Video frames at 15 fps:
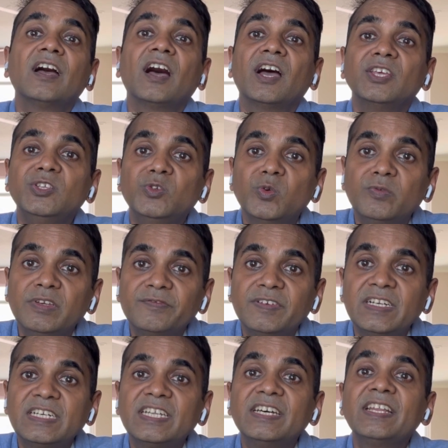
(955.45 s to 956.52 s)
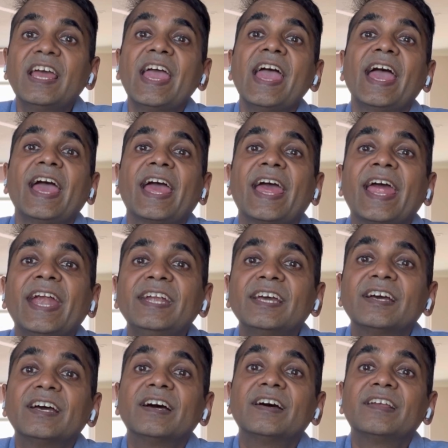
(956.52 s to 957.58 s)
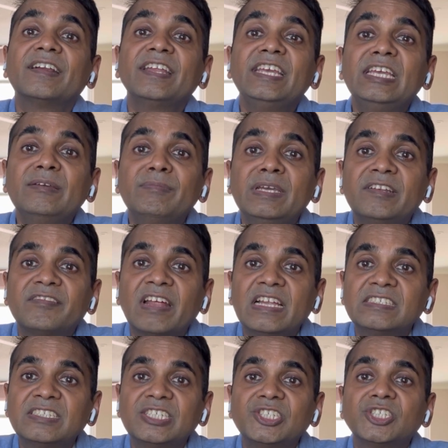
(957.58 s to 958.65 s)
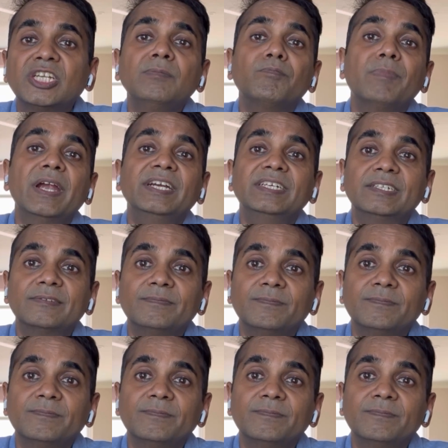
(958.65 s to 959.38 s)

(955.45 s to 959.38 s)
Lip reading: a UV filter, and a remineralization bed.